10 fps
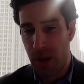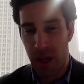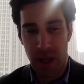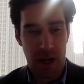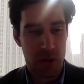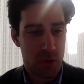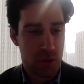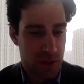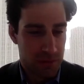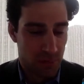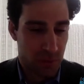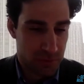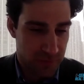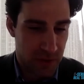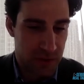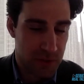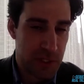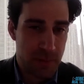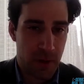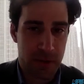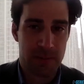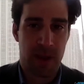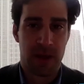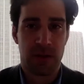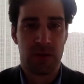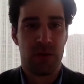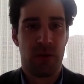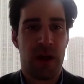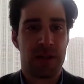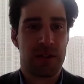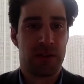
And I knew that if we were very serious about expanding in the U.S.